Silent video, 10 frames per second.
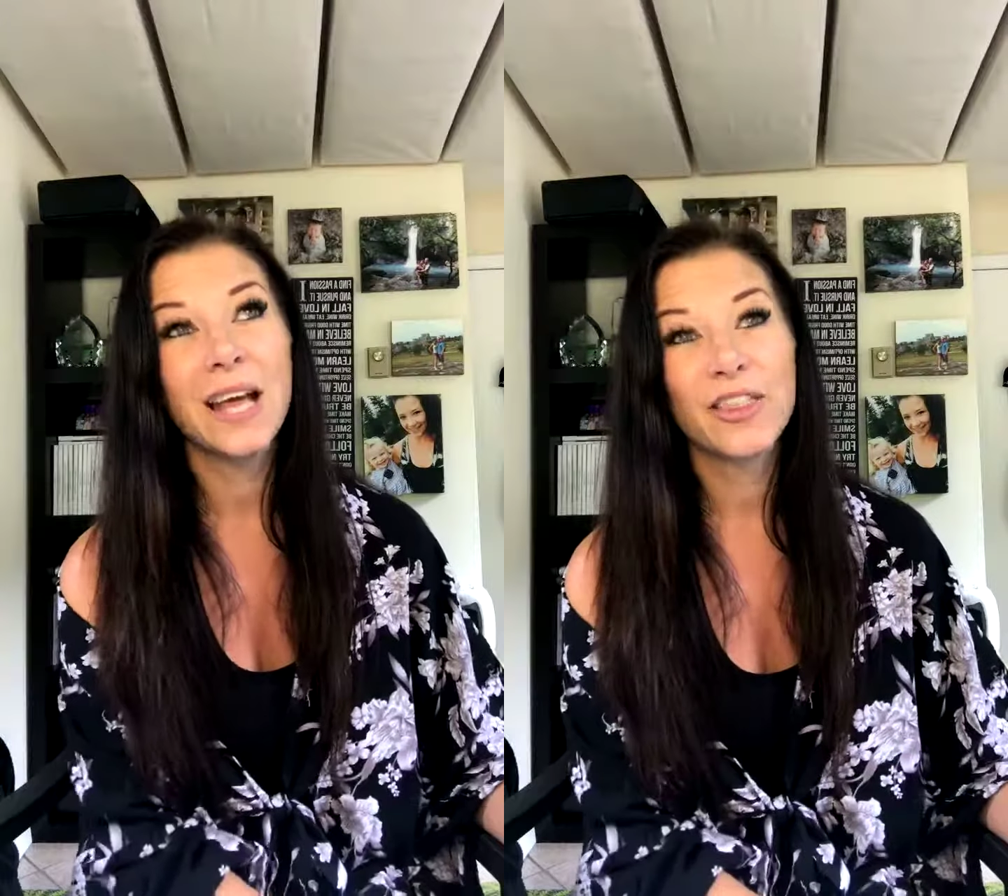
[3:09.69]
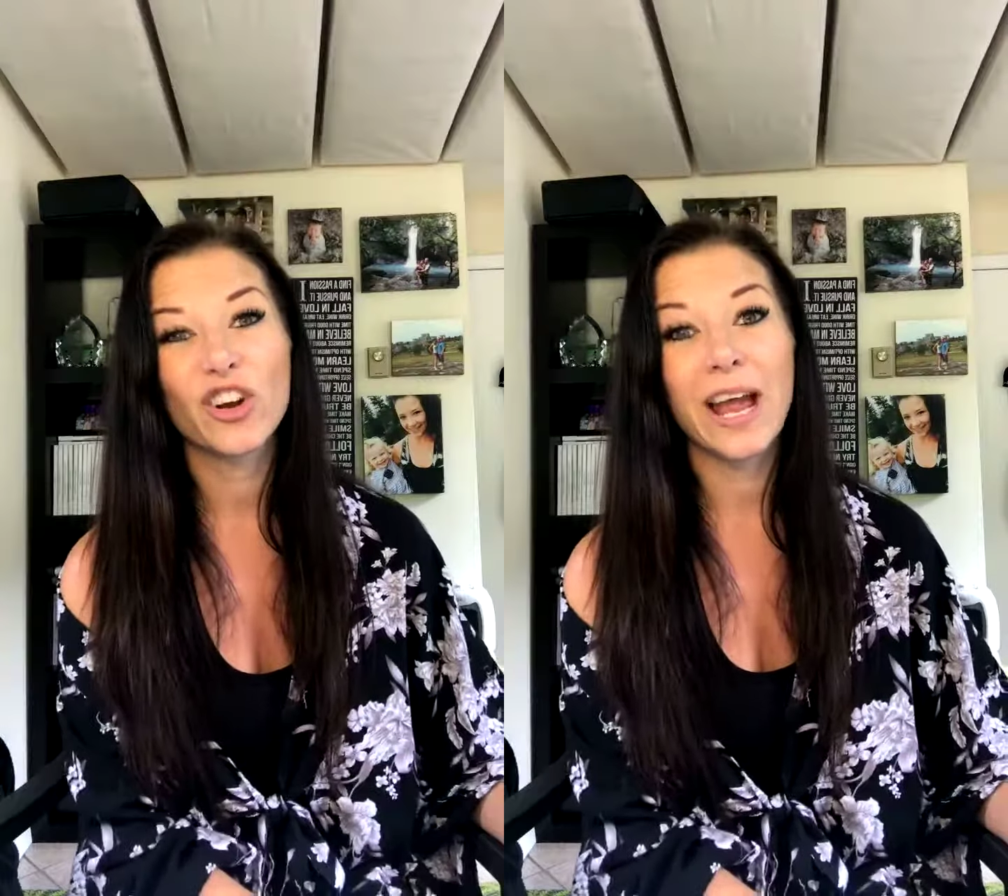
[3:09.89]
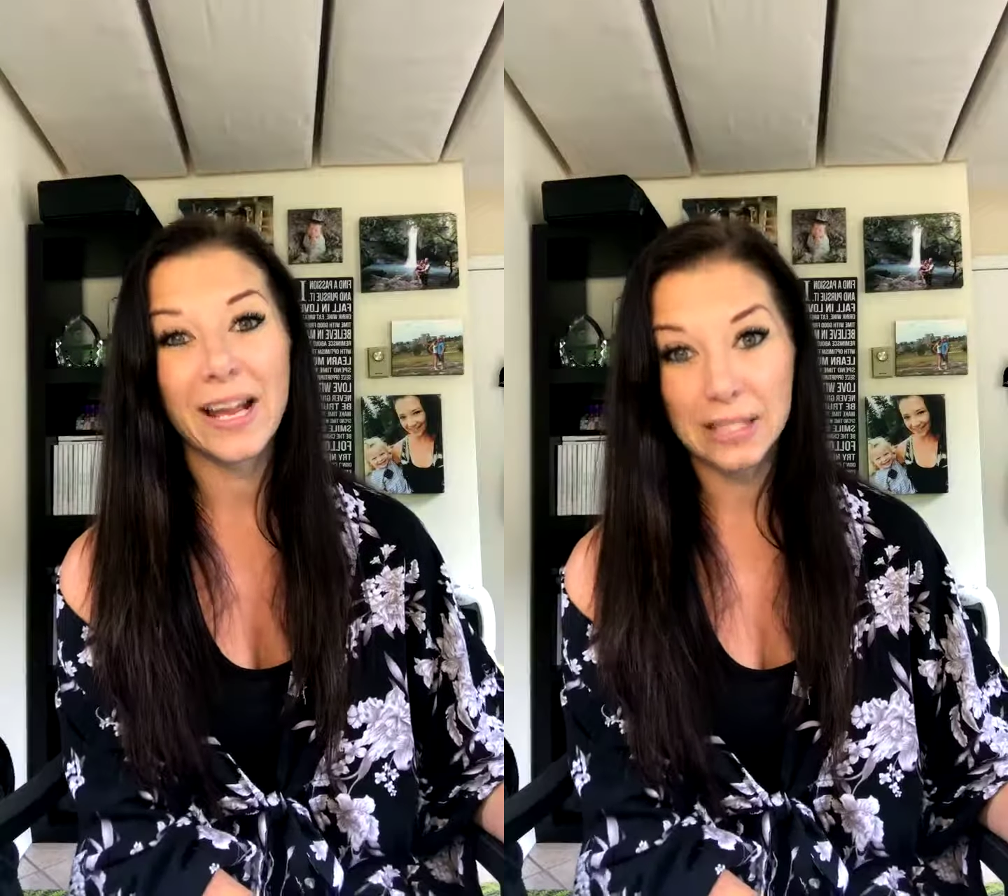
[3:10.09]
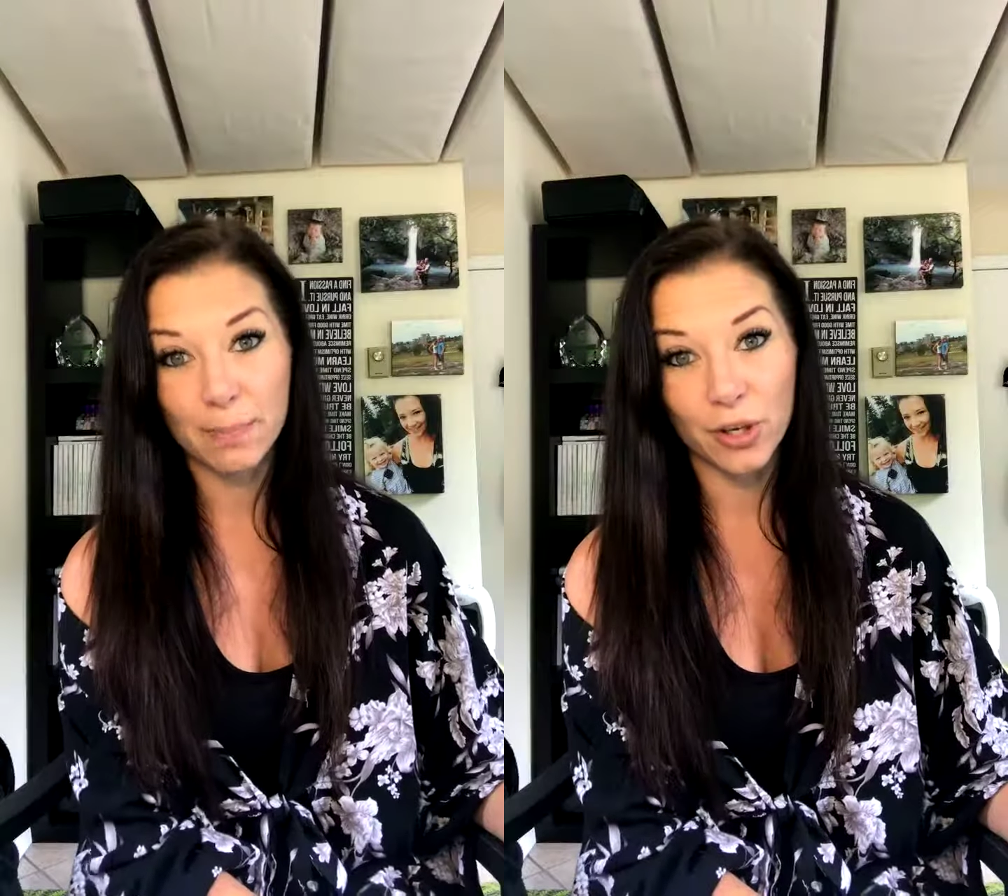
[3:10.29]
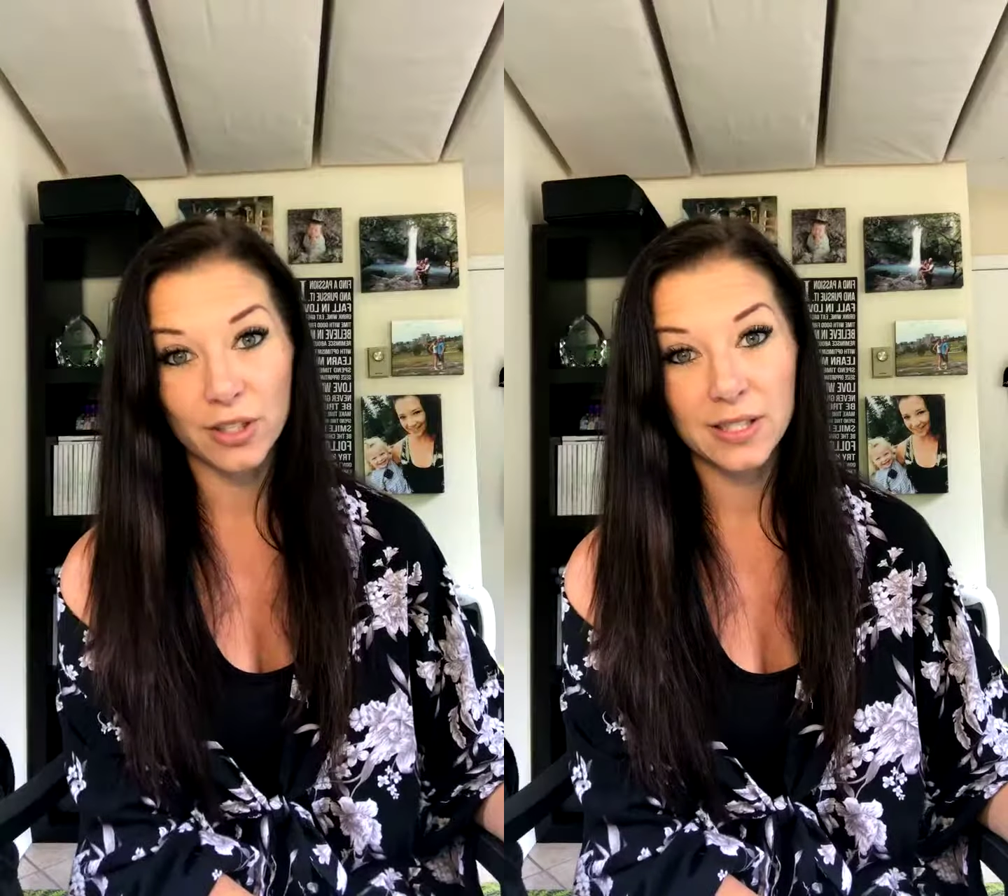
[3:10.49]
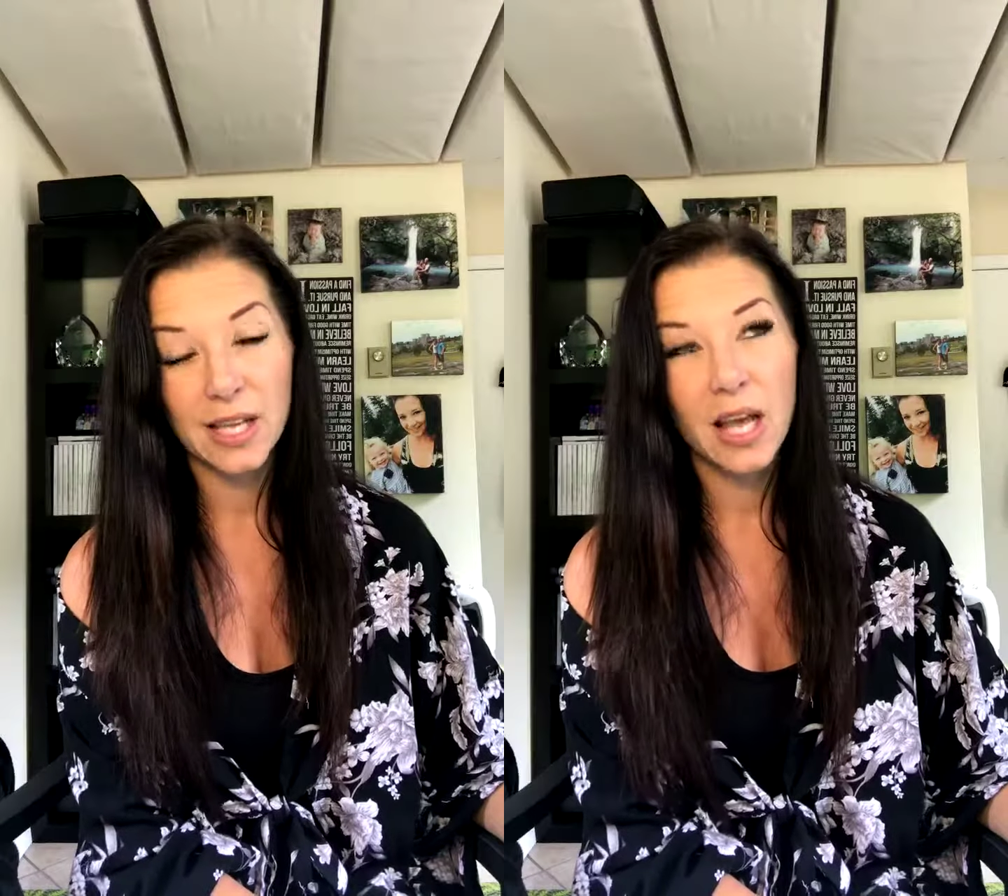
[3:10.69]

They're experts.